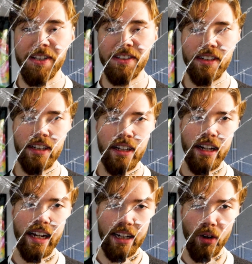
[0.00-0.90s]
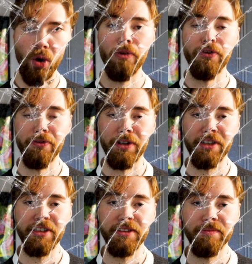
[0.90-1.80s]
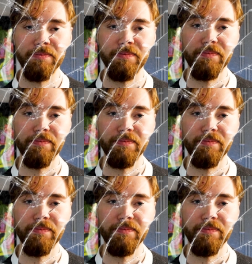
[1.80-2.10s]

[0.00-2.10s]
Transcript: effect in After Effects.